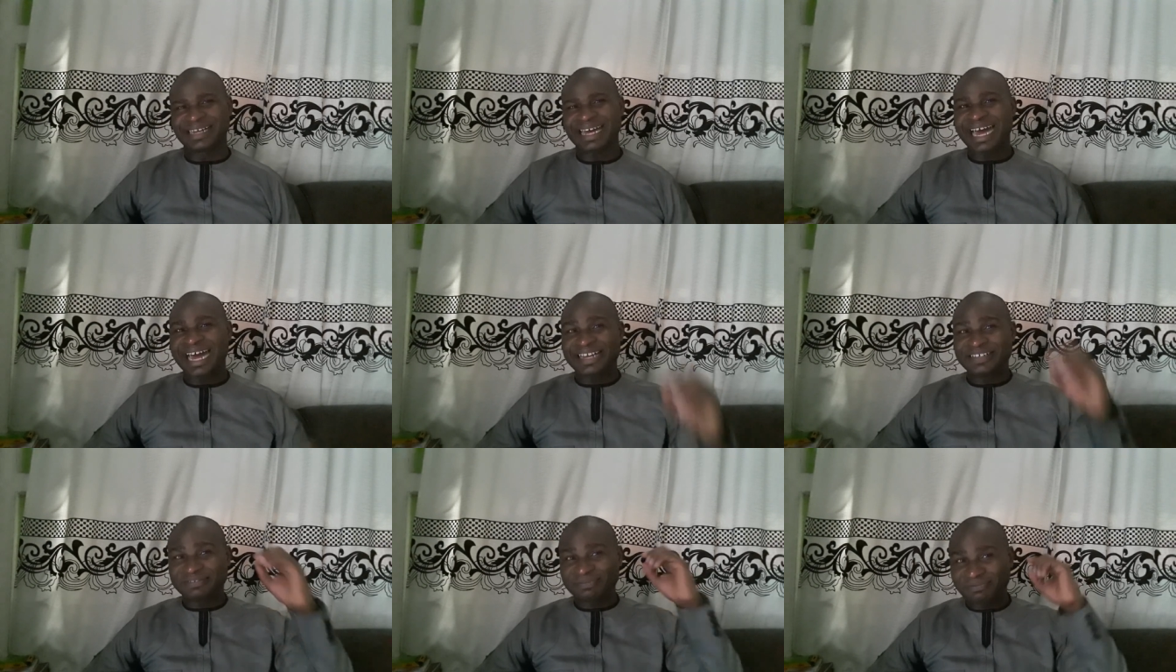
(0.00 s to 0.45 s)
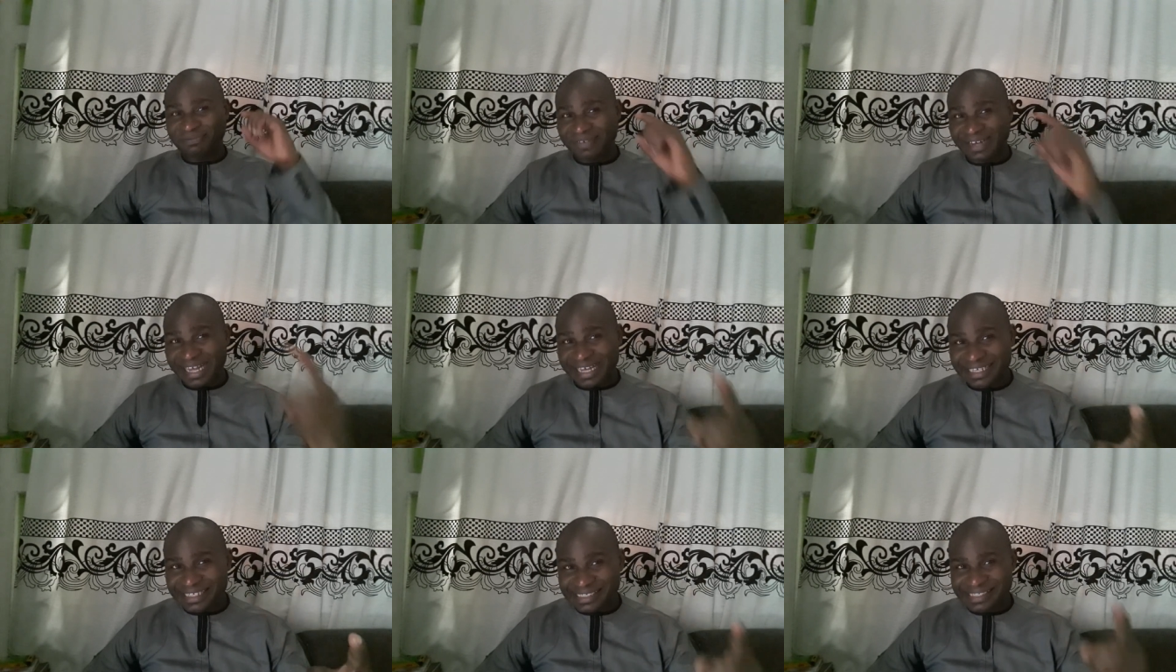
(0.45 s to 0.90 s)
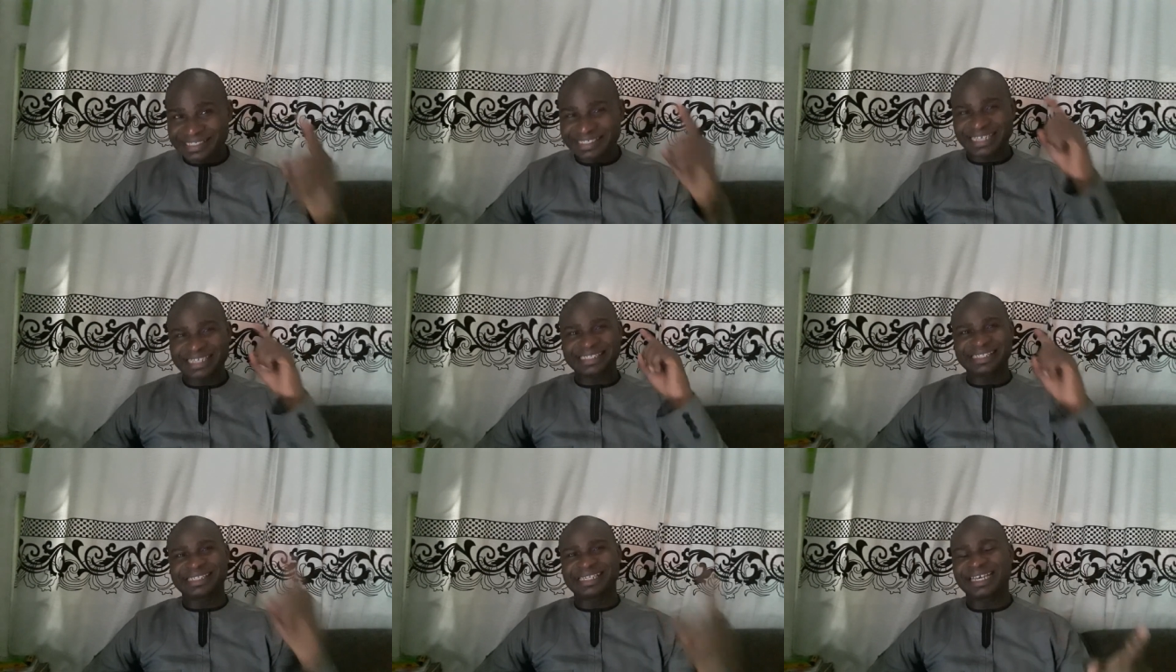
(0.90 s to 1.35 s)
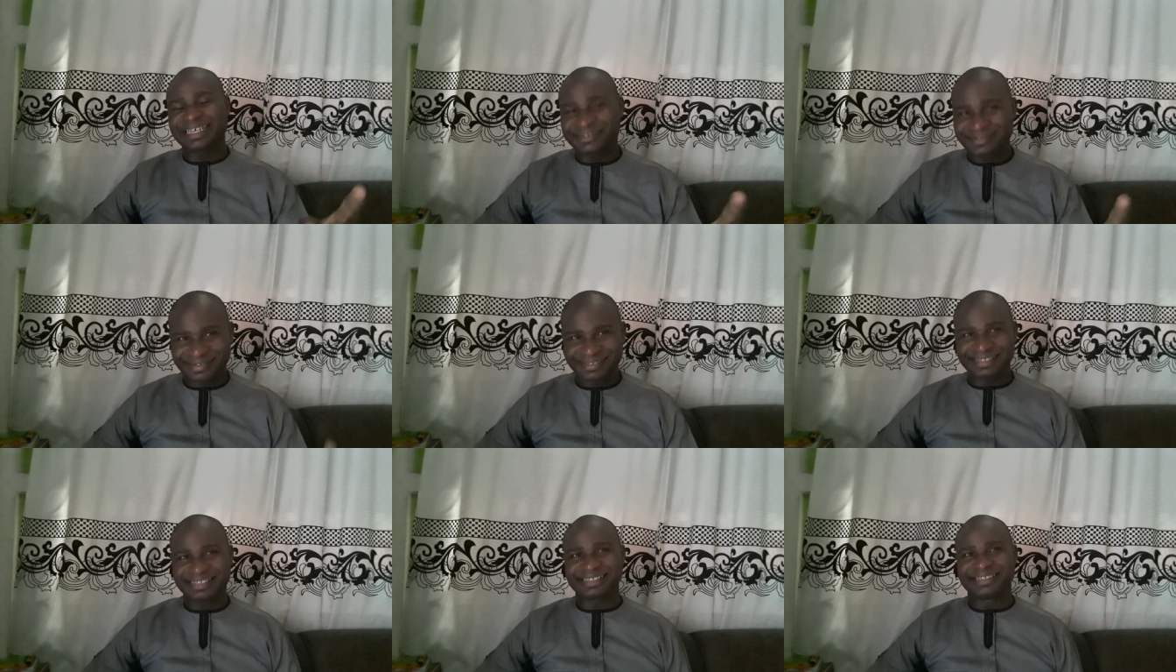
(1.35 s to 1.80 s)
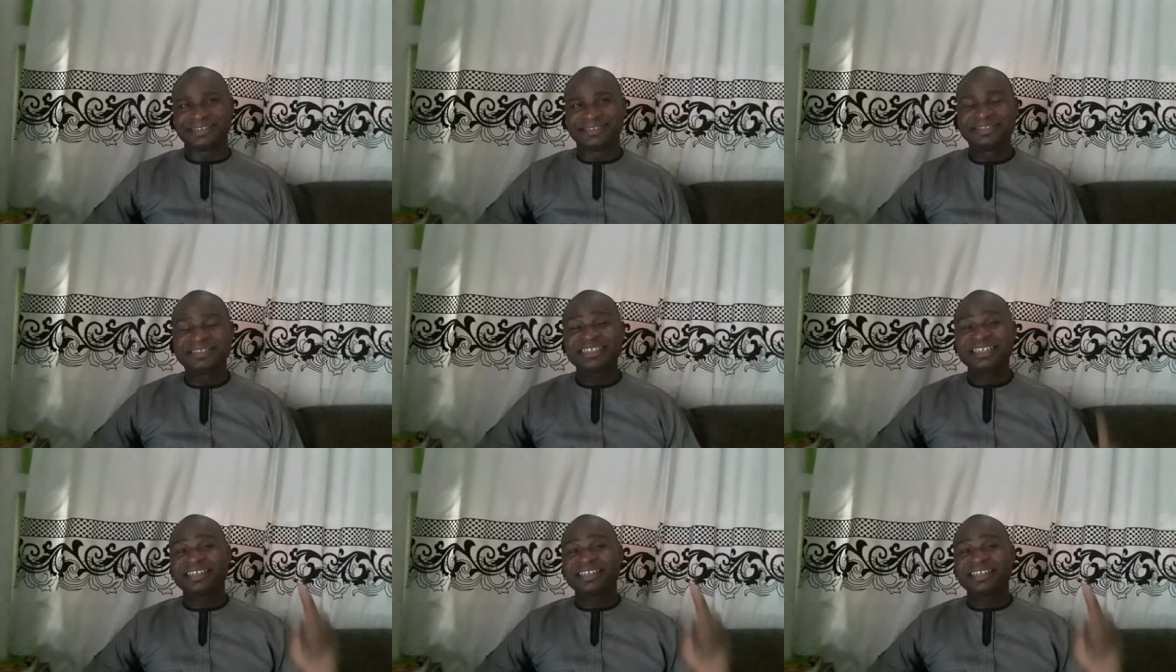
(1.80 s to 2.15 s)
Advanced Excel skill.